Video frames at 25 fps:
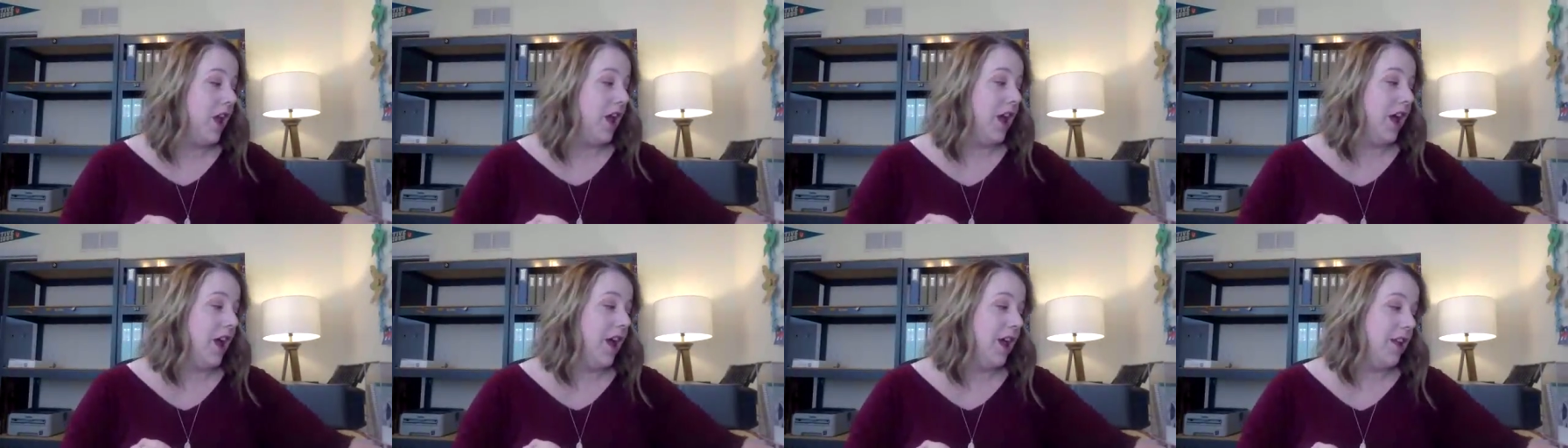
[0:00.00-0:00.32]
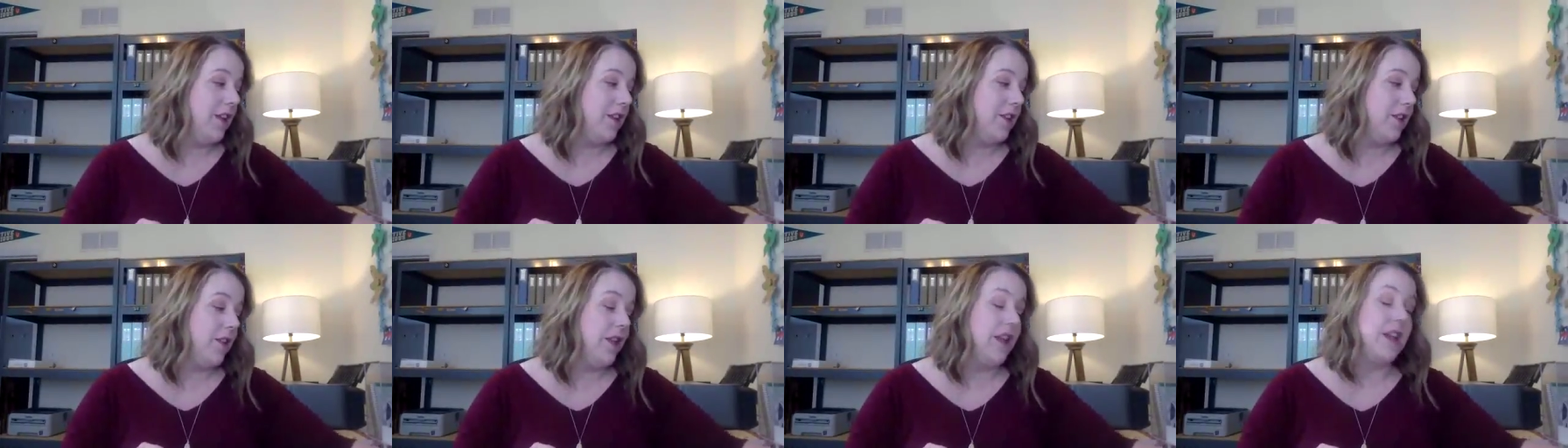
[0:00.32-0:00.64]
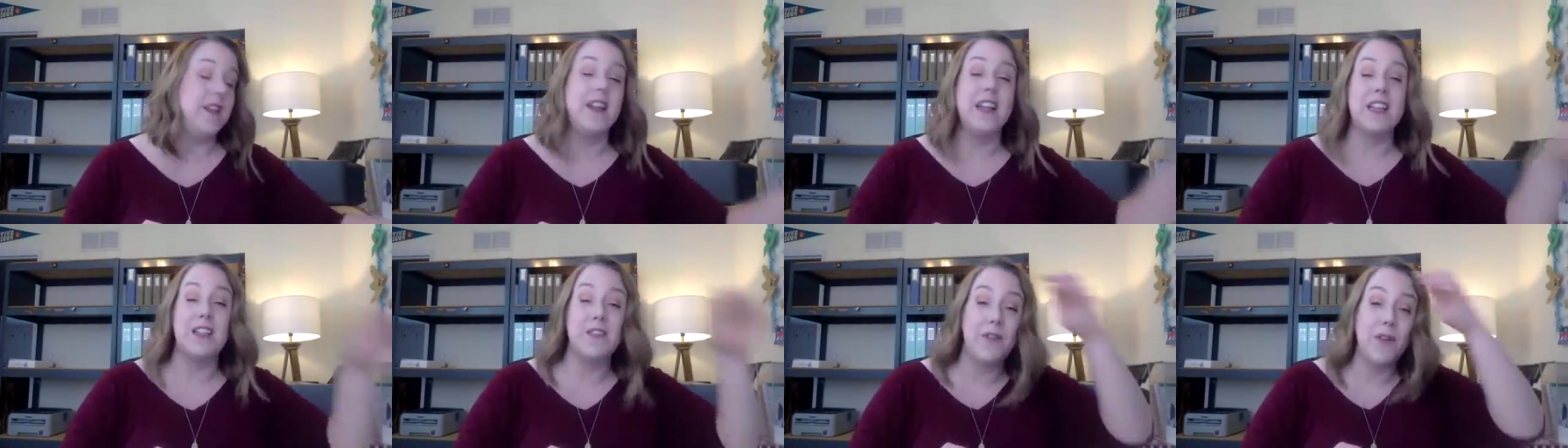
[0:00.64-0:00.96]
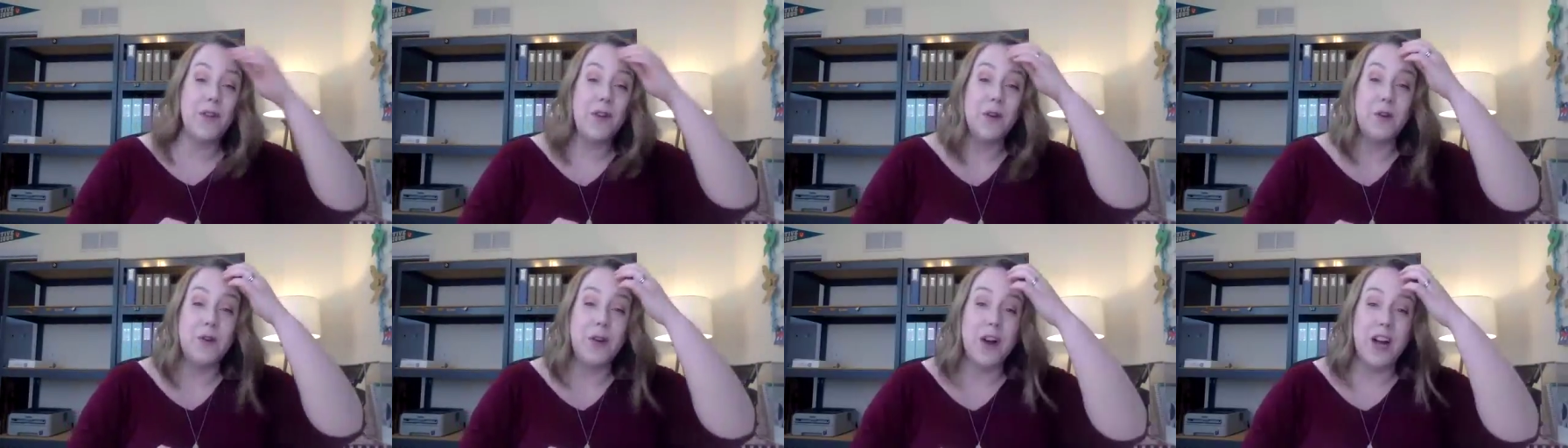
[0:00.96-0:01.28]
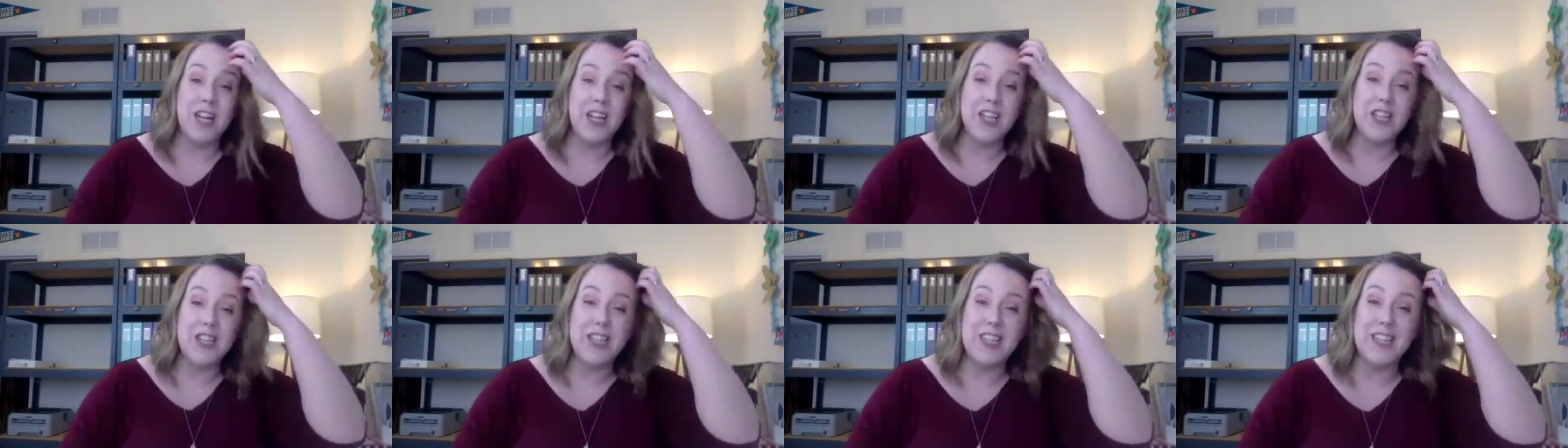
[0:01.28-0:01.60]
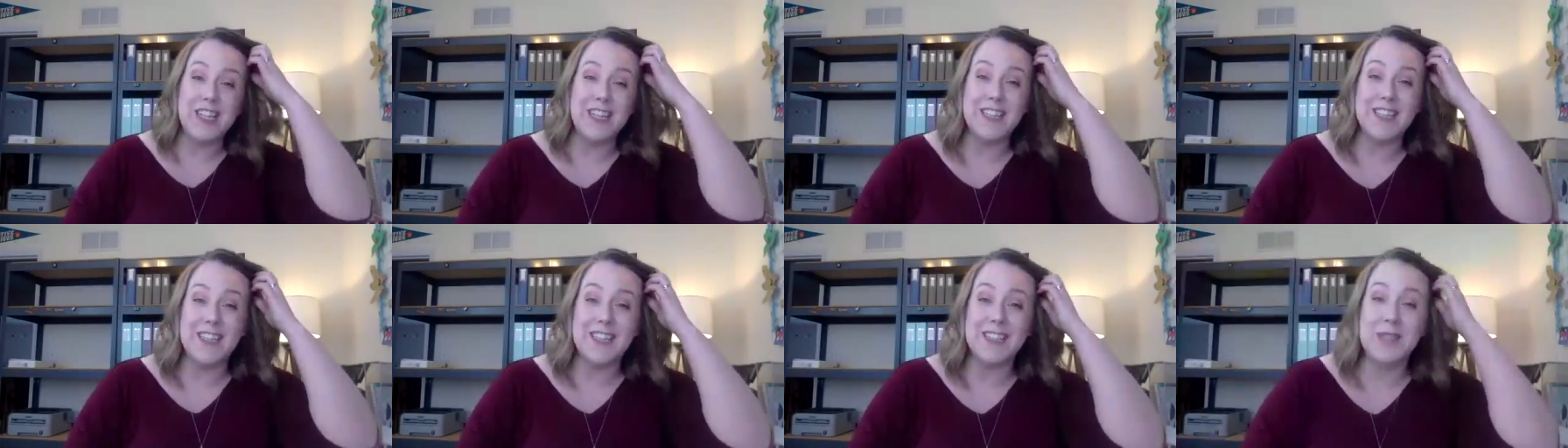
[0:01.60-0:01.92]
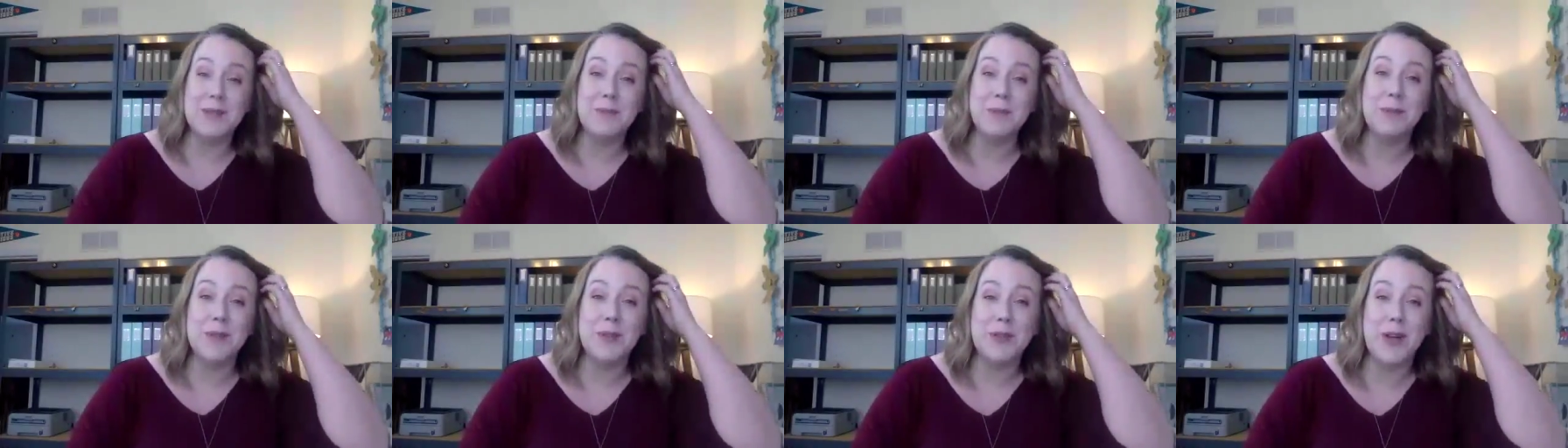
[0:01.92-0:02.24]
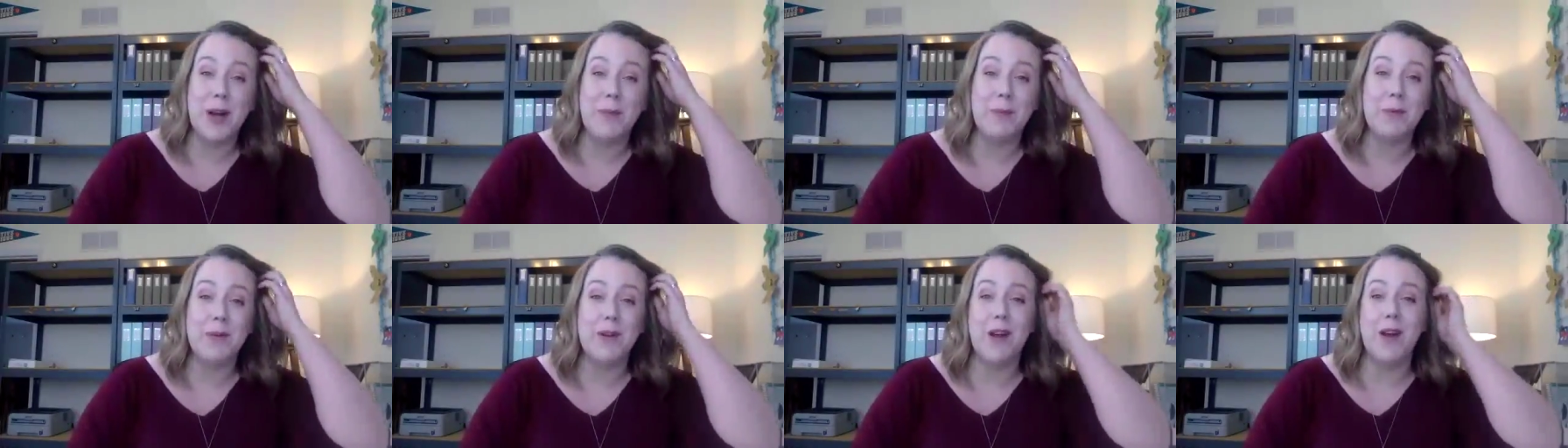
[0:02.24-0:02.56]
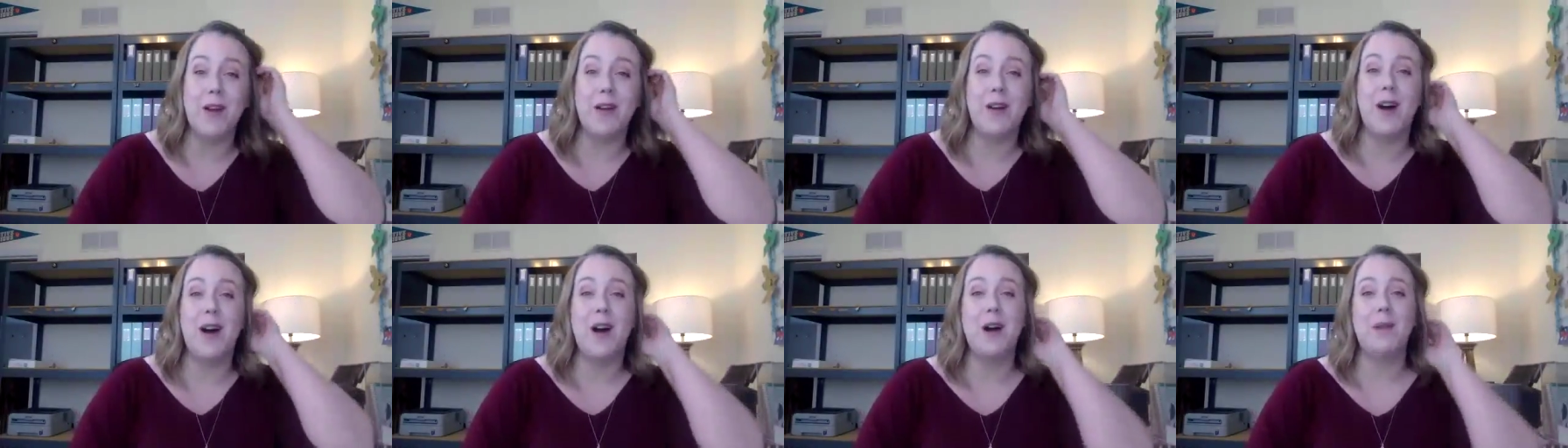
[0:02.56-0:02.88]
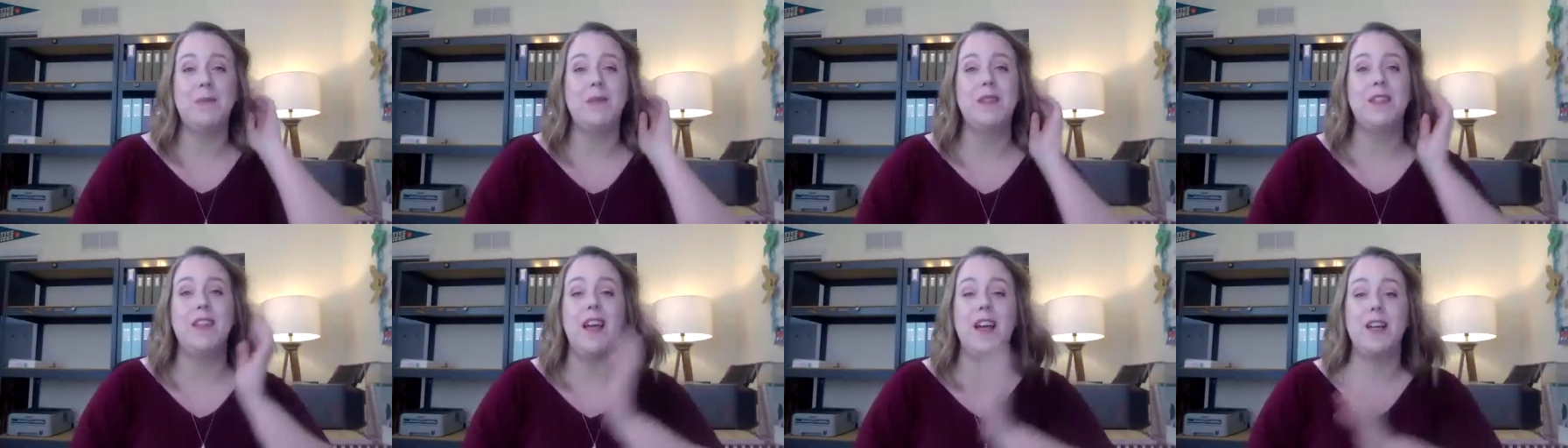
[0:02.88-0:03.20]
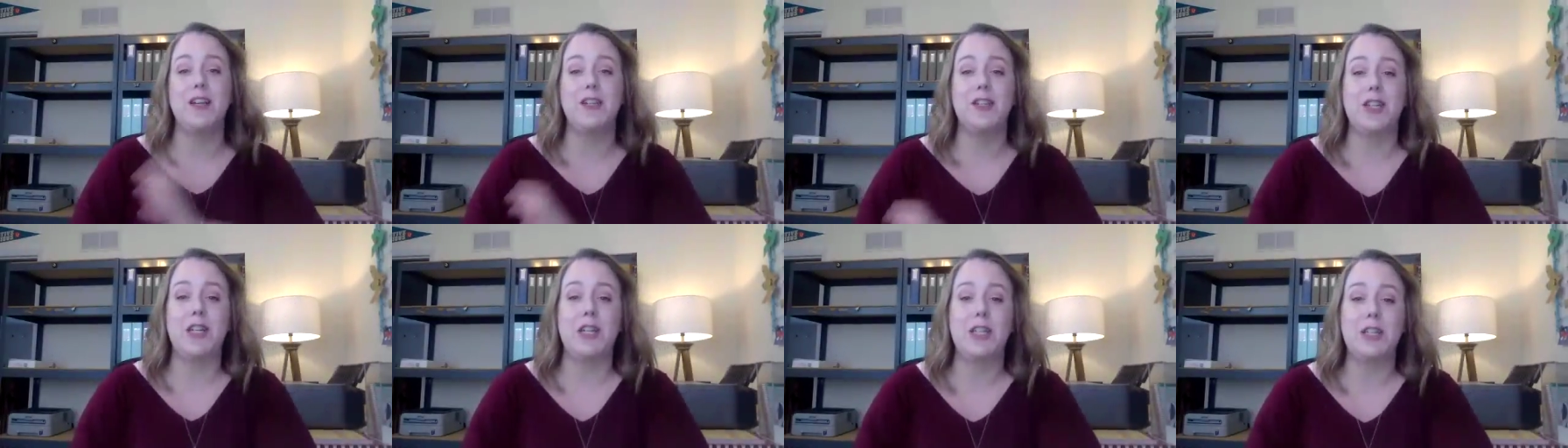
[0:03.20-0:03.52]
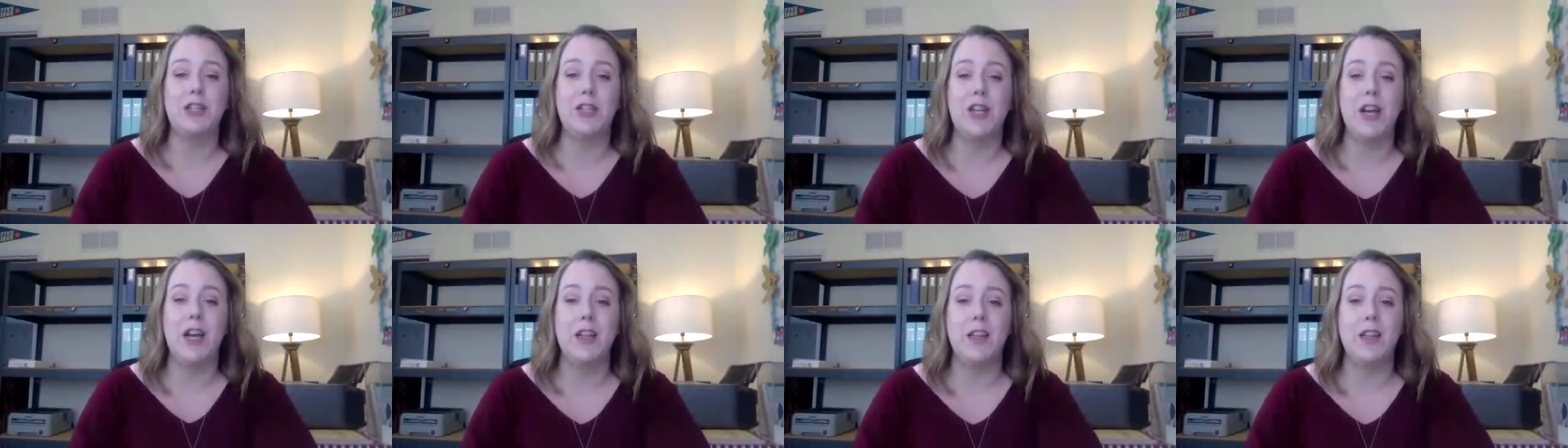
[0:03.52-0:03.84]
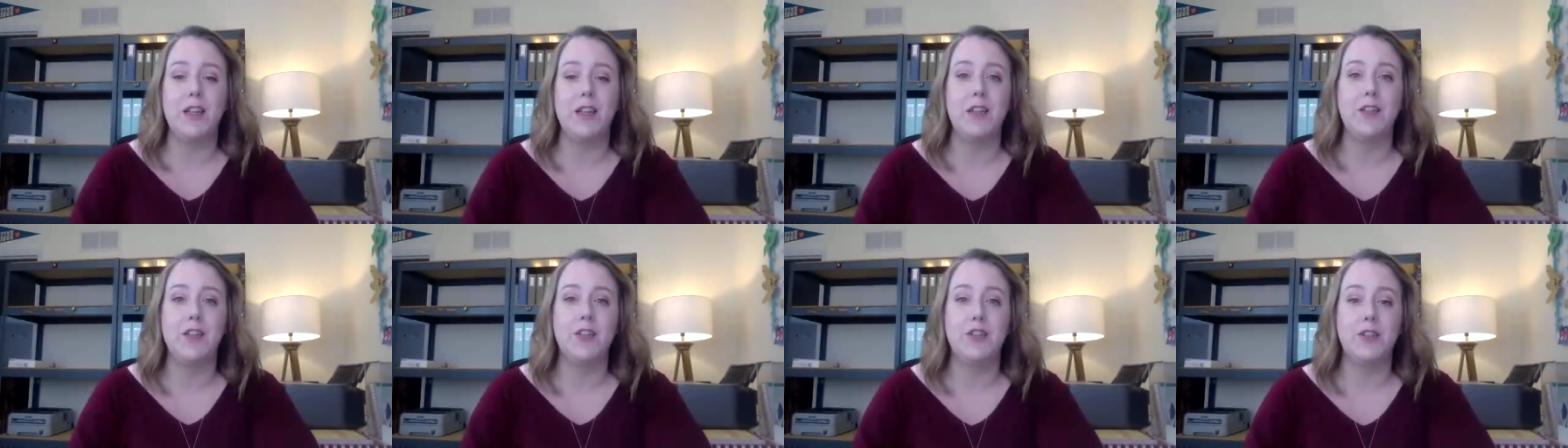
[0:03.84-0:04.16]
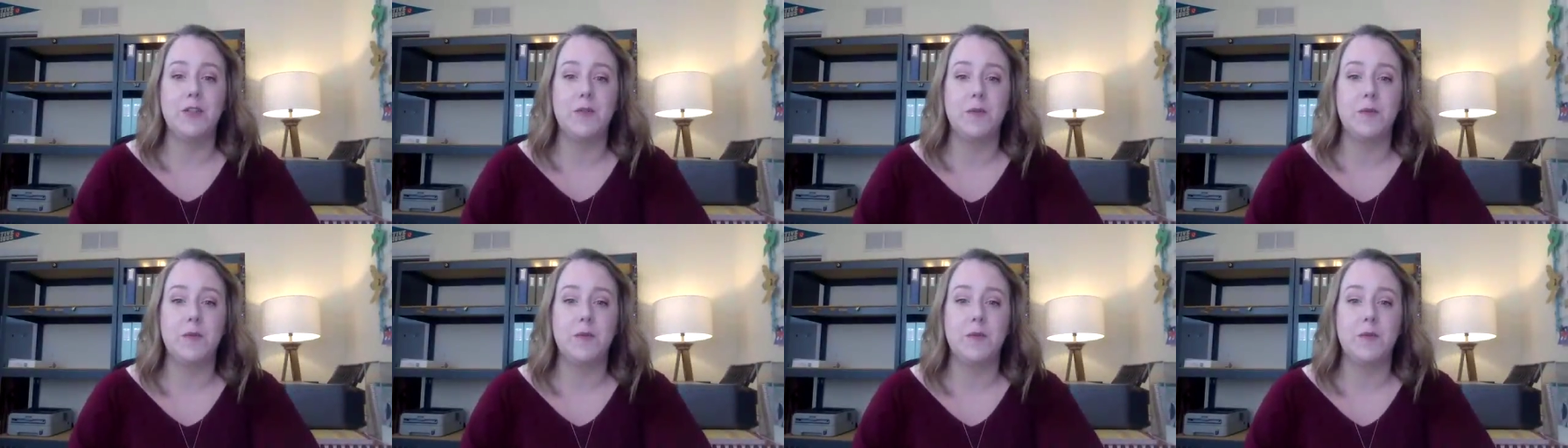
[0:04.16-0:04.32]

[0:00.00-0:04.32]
And so then that's Photo Crush. It is at simplescrapper.com/challenge.